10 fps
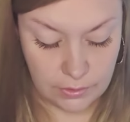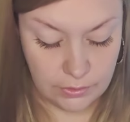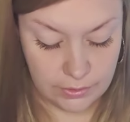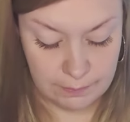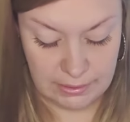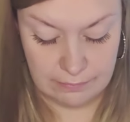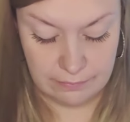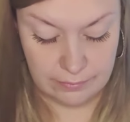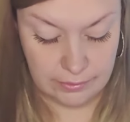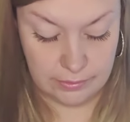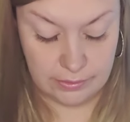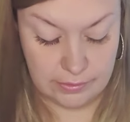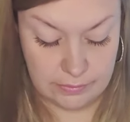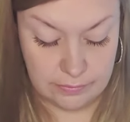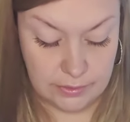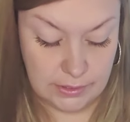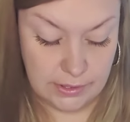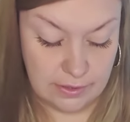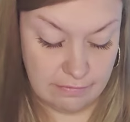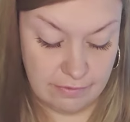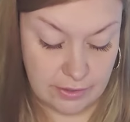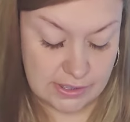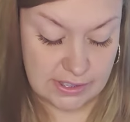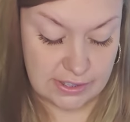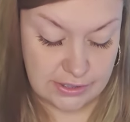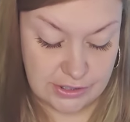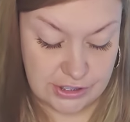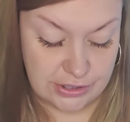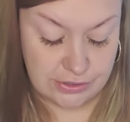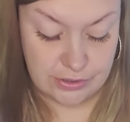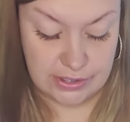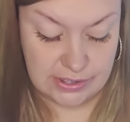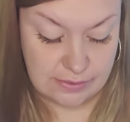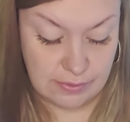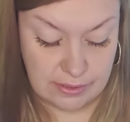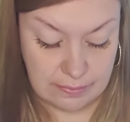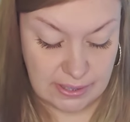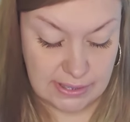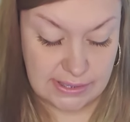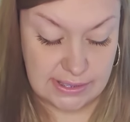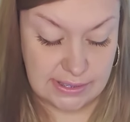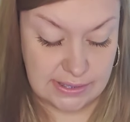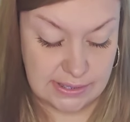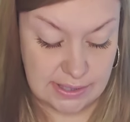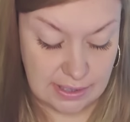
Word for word: You could be, you know, focused on your children as well, Pisces.